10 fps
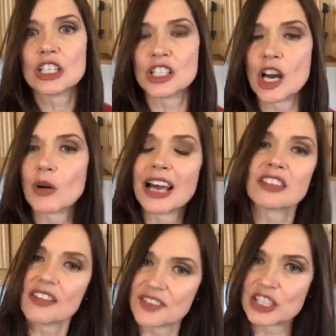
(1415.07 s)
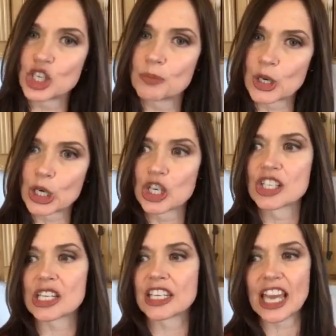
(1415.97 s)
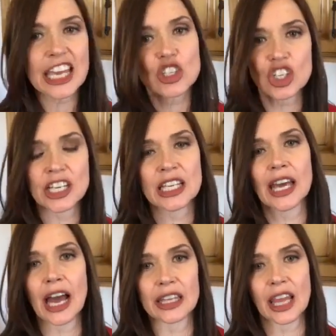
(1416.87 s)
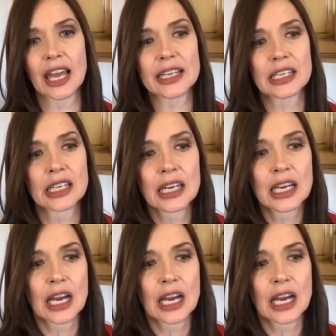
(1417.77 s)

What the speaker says: You know, I love veggie burgers. Occasionally I like,